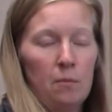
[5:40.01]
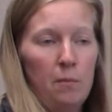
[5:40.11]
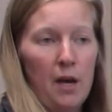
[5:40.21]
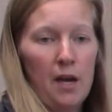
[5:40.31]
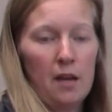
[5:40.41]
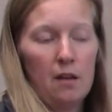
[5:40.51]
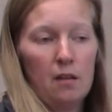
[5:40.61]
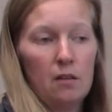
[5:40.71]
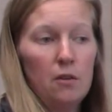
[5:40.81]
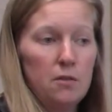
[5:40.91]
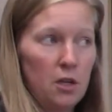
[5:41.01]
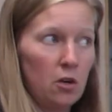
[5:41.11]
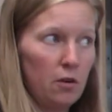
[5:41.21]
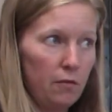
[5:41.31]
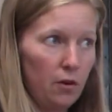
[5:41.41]
by losing
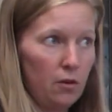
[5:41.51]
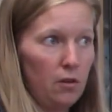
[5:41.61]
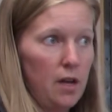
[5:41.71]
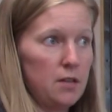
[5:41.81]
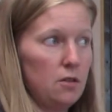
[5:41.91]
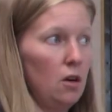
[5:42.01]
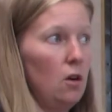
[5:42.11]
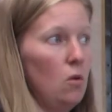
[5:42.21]
our fertilizer,